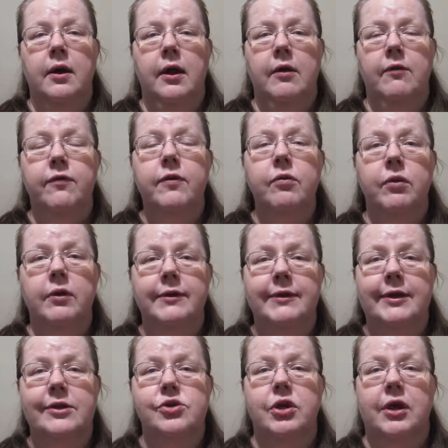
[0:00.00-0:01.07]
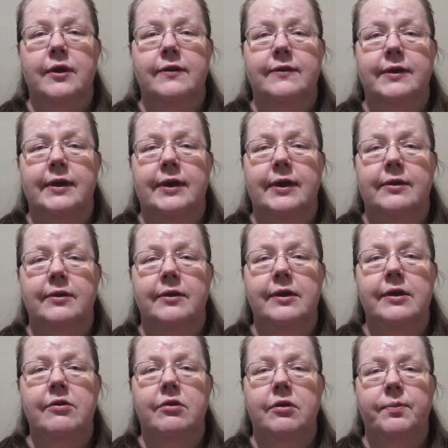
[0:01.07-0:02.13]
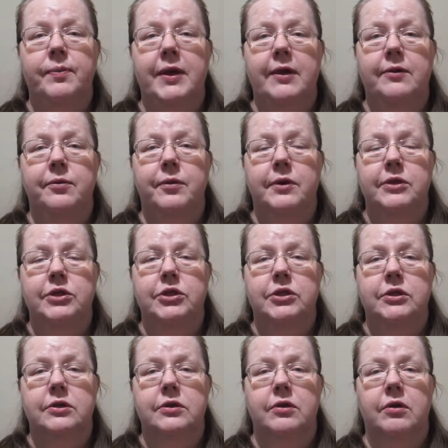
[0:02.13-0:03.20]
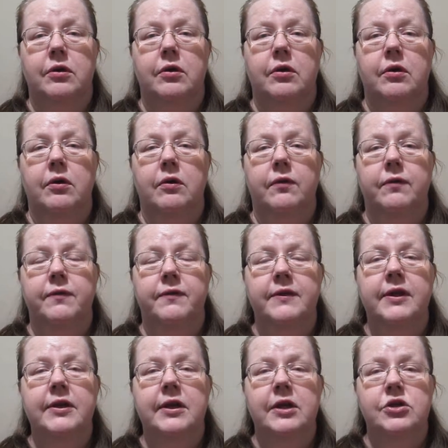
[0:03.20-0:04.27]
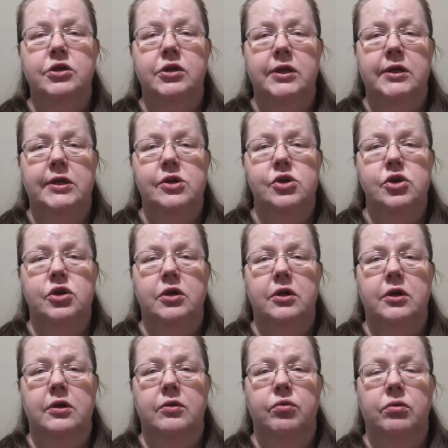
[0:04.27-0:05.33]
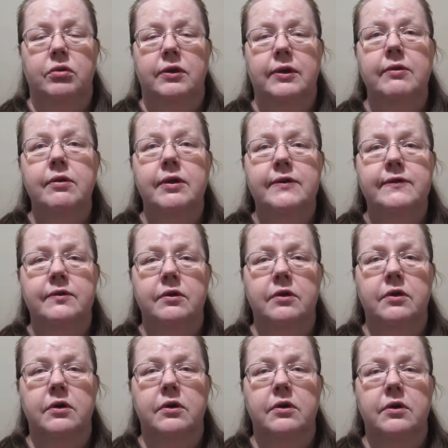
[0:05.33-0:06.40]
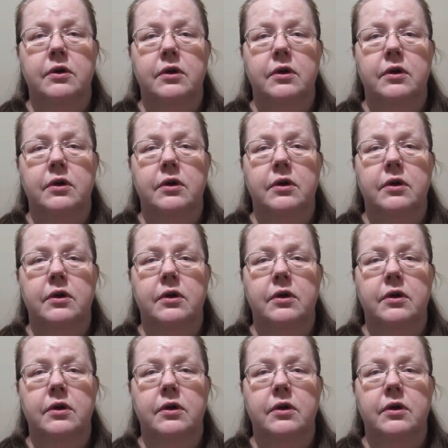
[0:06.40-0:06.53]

If you wanted just that European version of Signature Edition, what U S got,